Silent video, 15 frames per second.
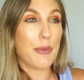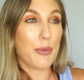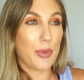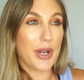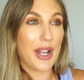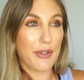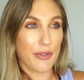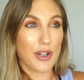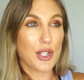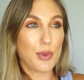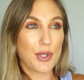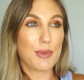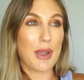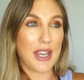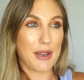when I first
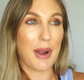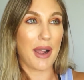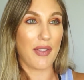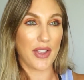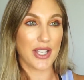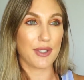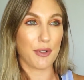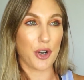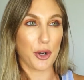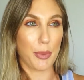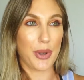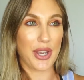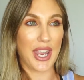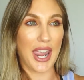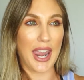was making my list for
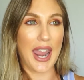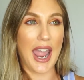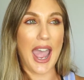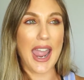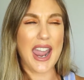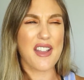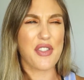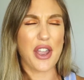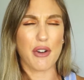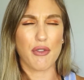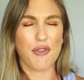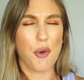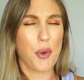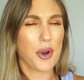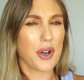Urban Decay, I had like
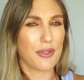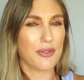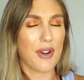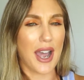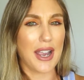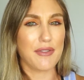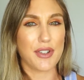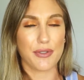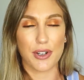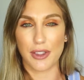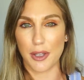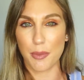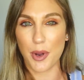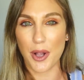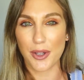four or five different
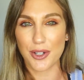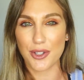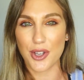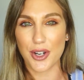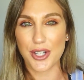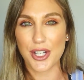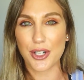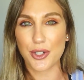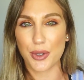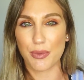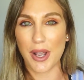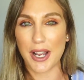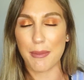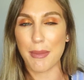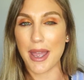lip colors on here to
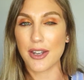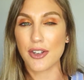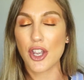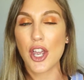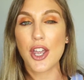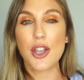recommend.